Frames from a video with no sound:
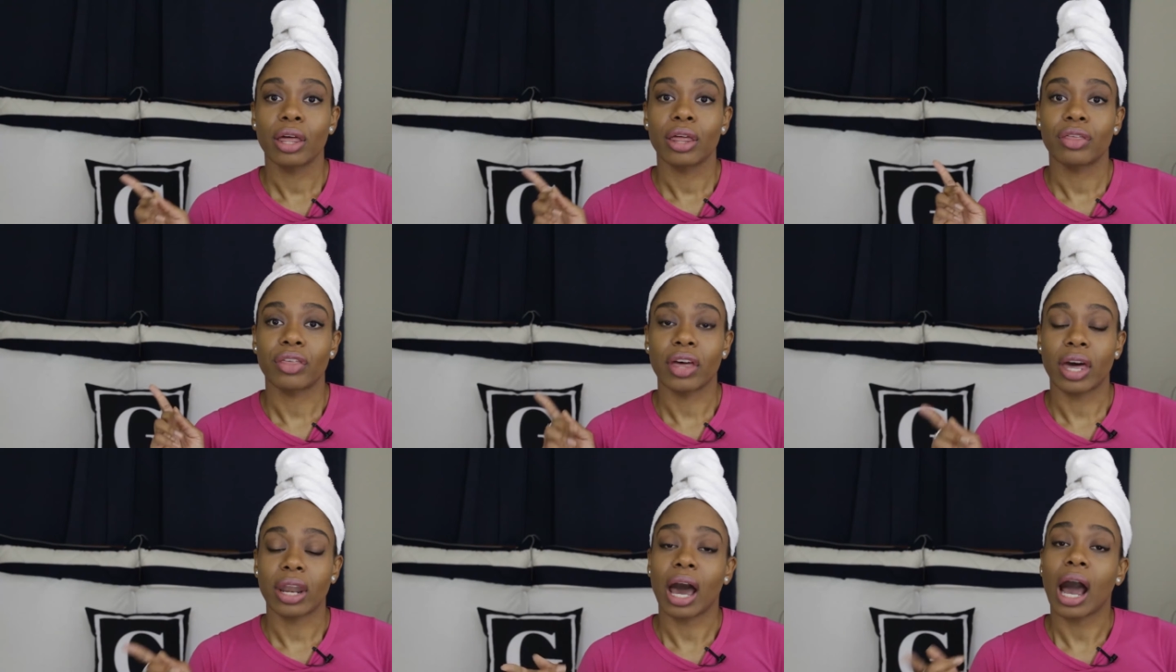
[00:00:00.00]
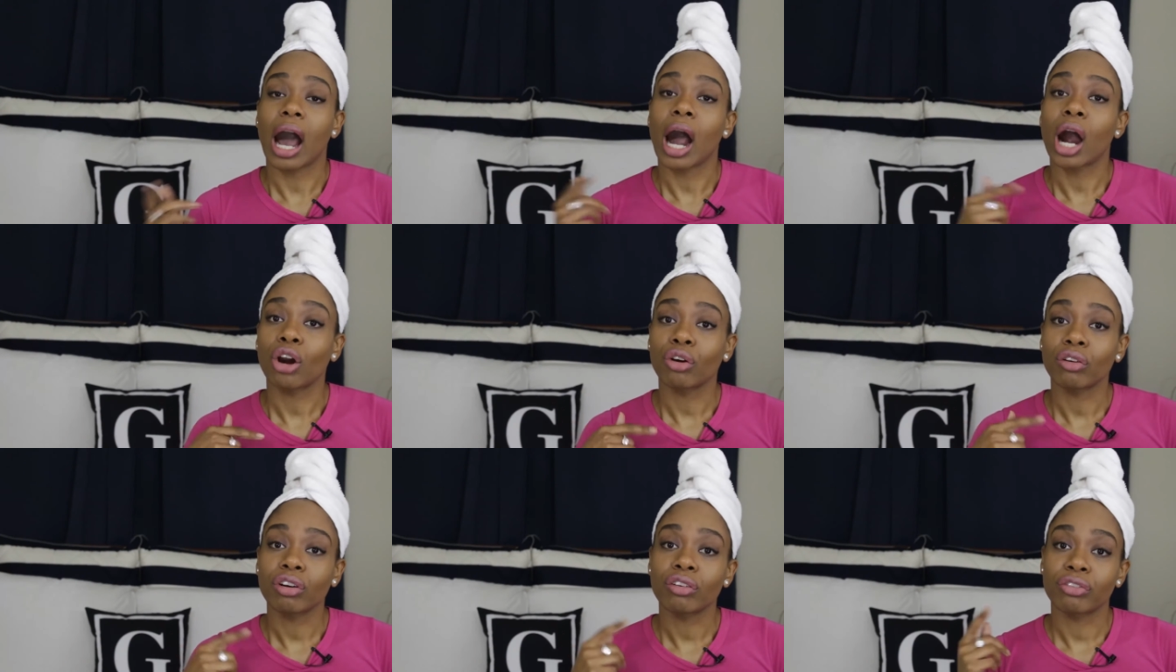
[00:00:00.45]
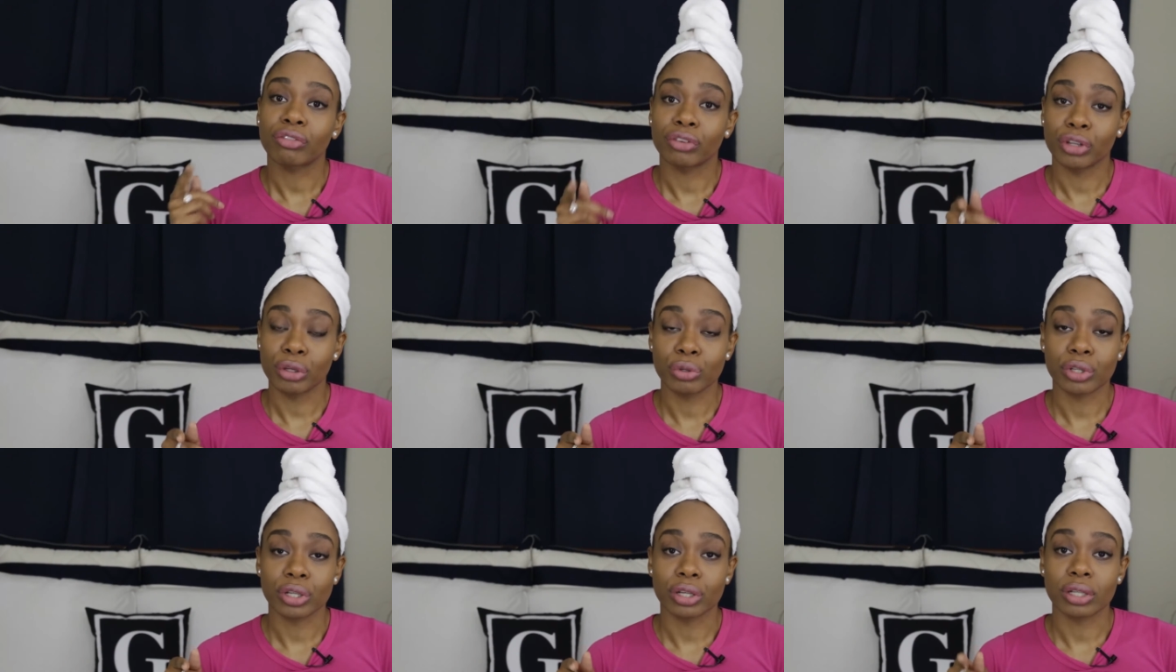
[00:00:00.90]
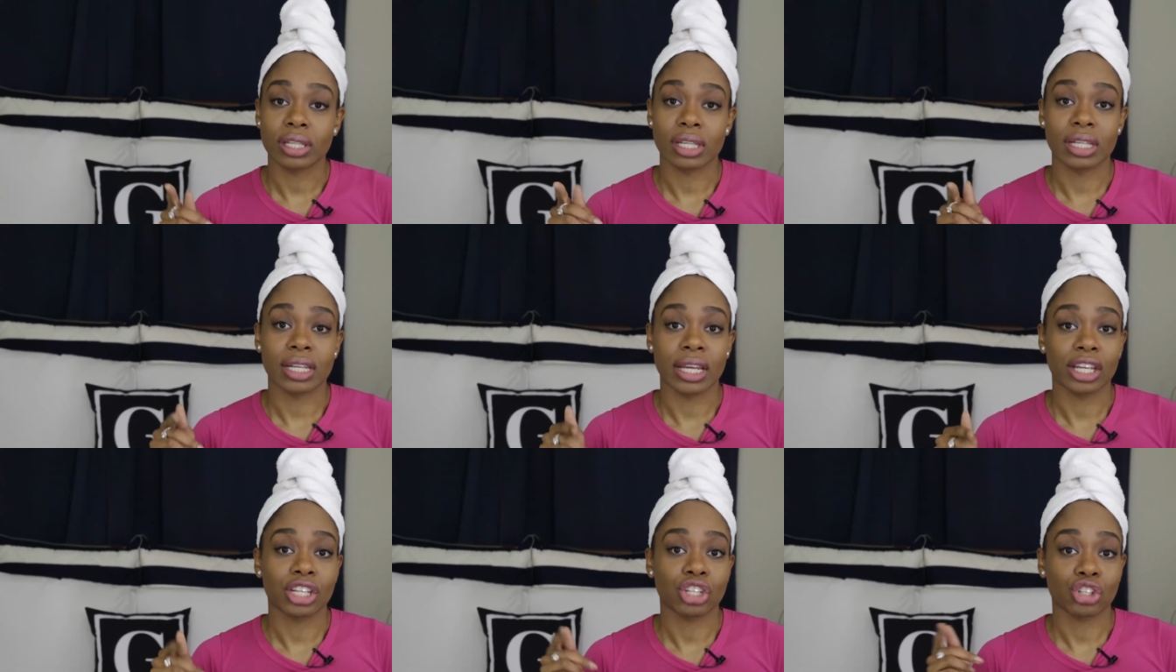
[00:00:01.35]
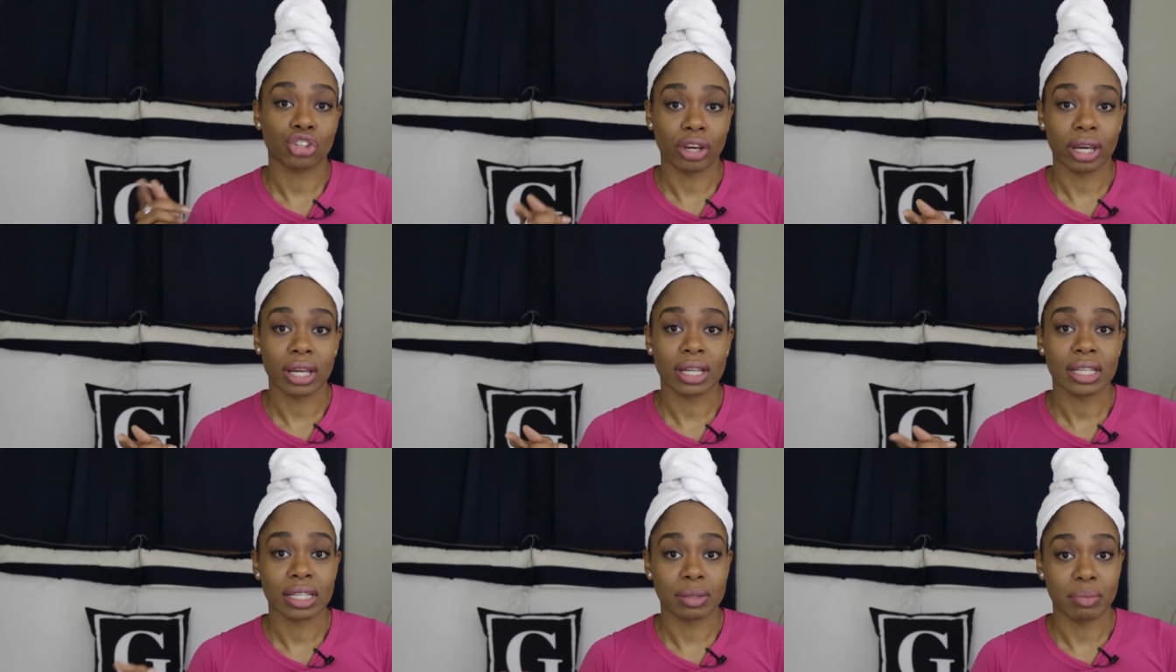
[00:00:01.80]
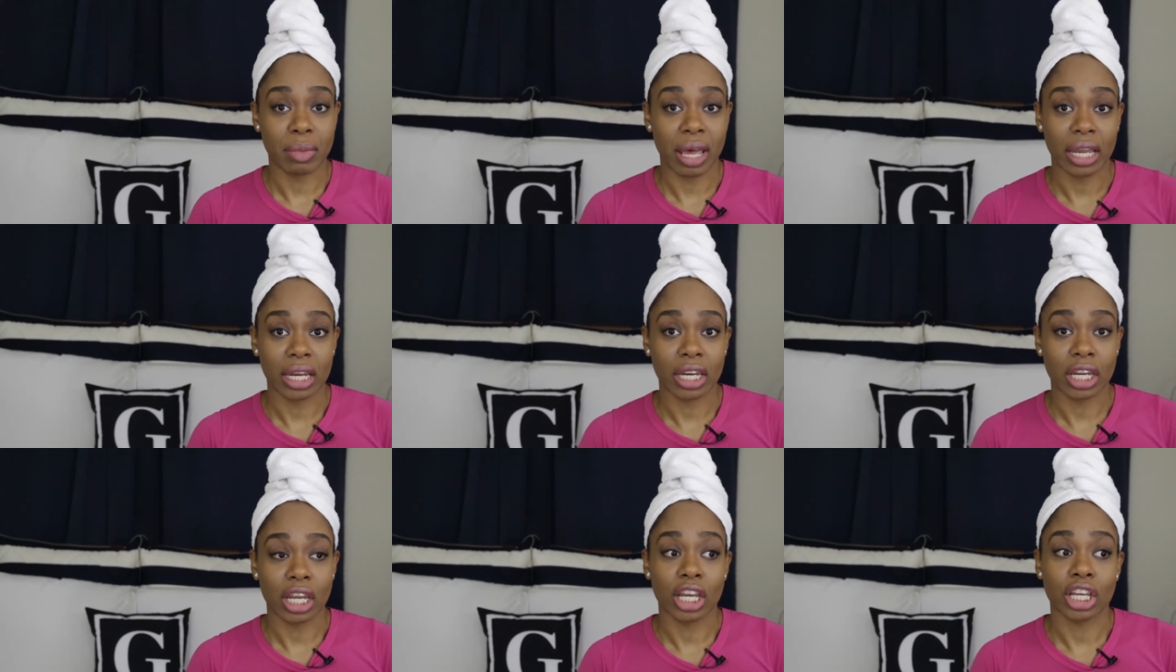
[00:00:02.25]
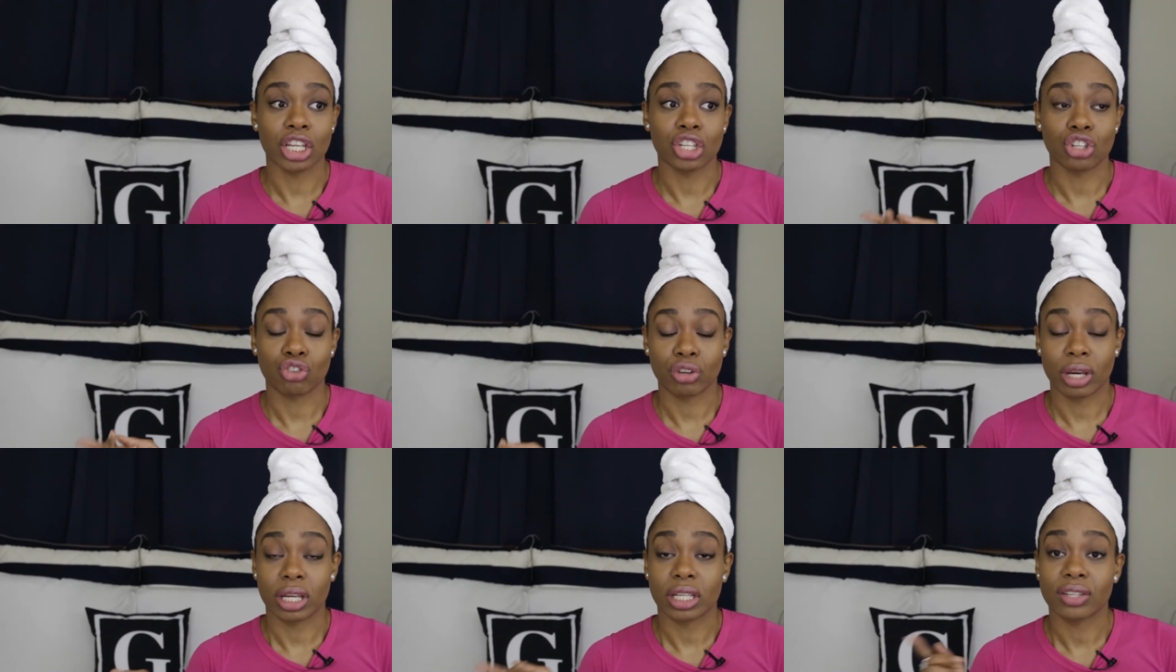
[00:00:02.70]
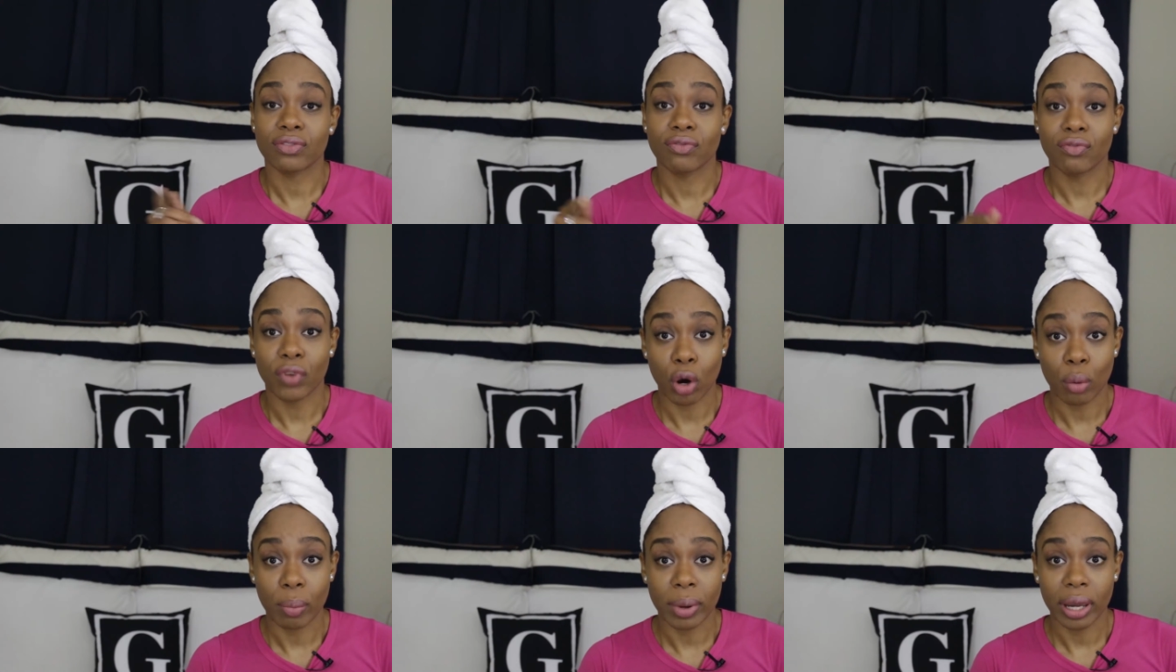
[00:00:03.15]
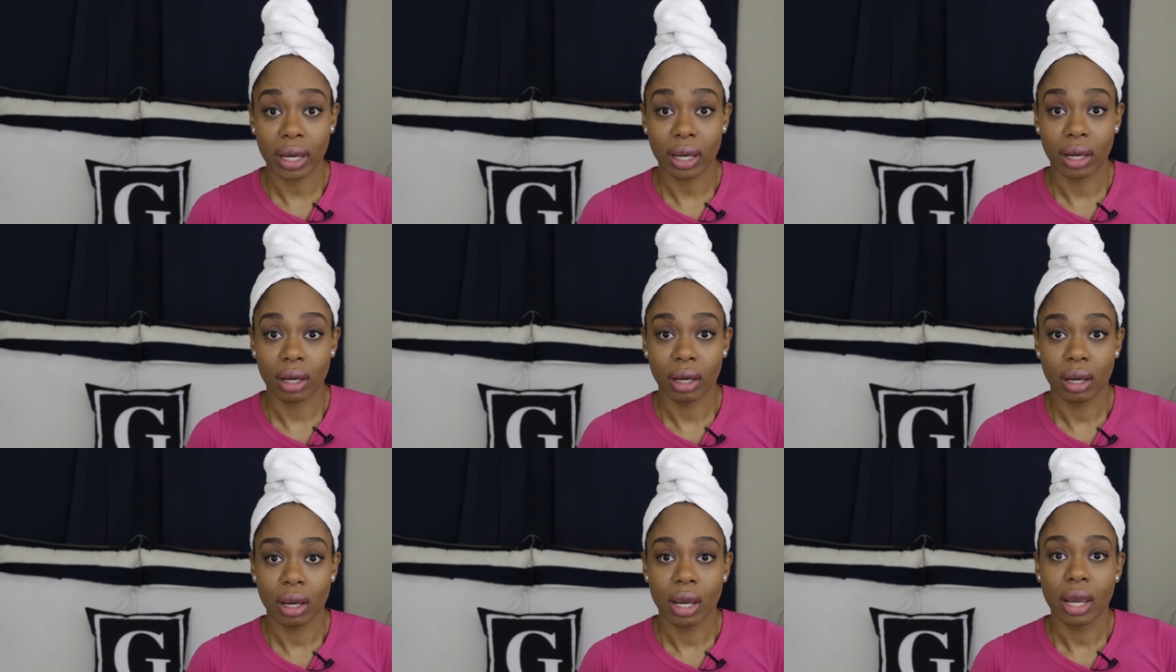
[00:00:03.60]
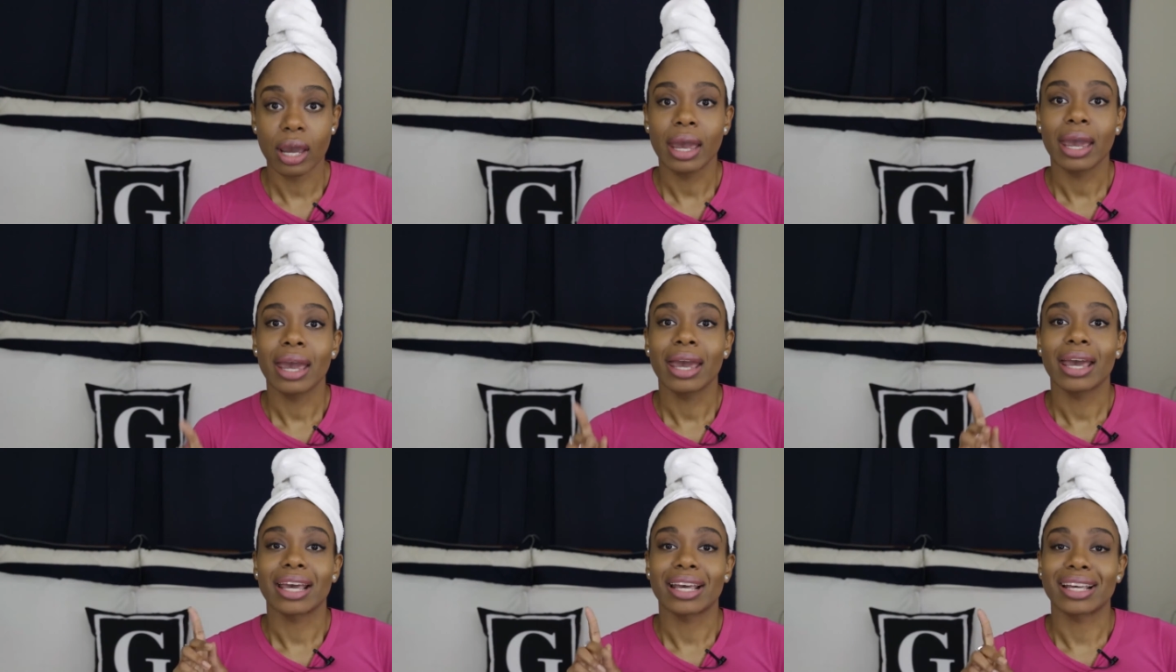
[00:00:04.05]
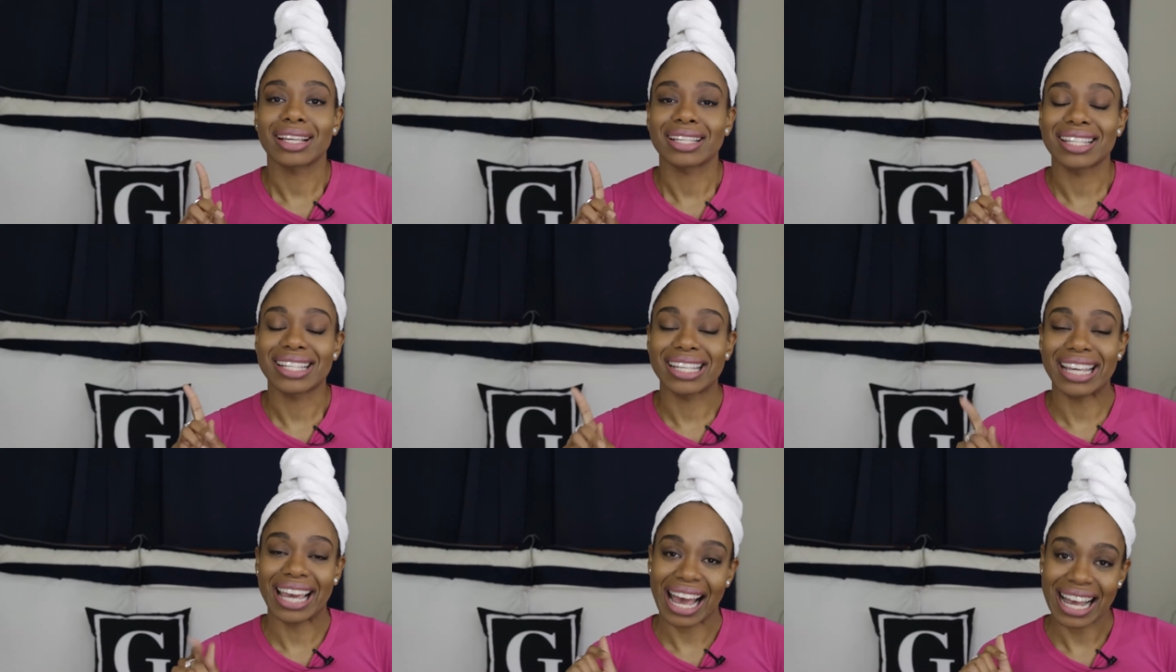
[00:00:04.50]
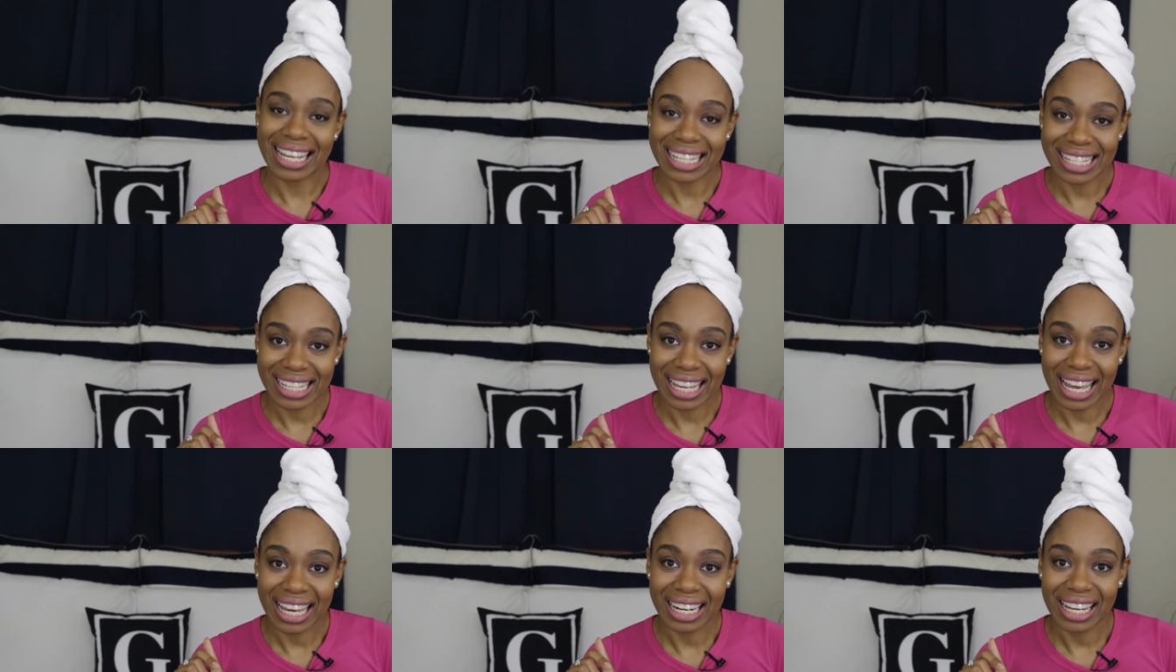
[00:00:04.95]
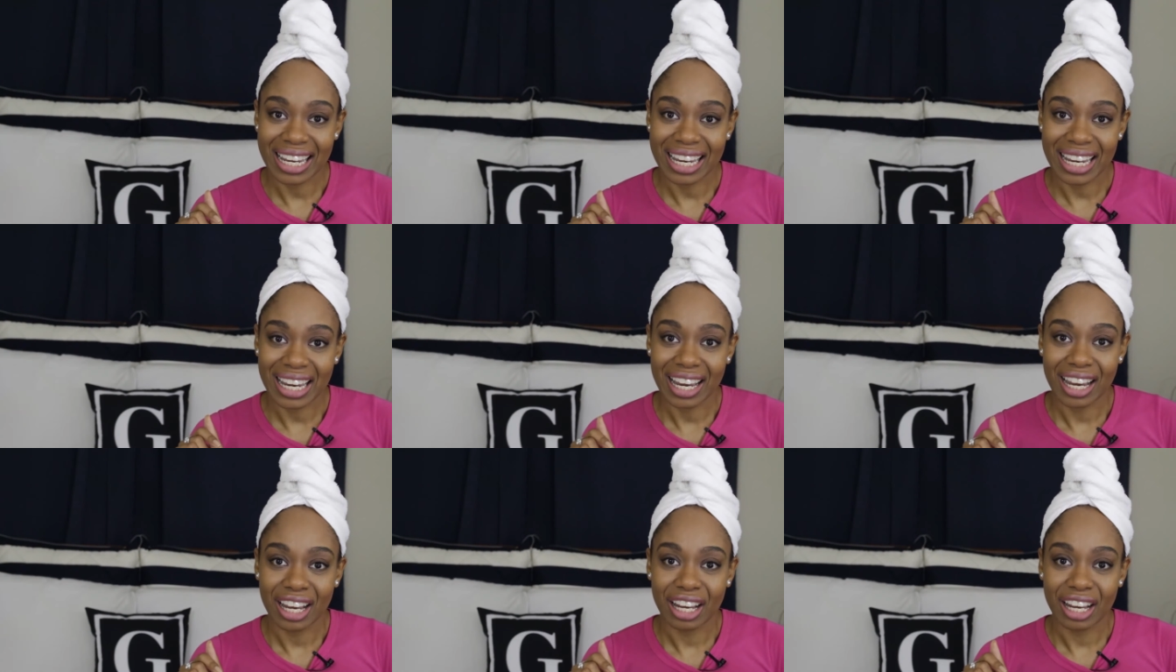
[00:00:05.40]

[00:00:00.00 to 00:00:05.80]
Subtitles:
that our refusal to date trans men is transphobic is gaslighting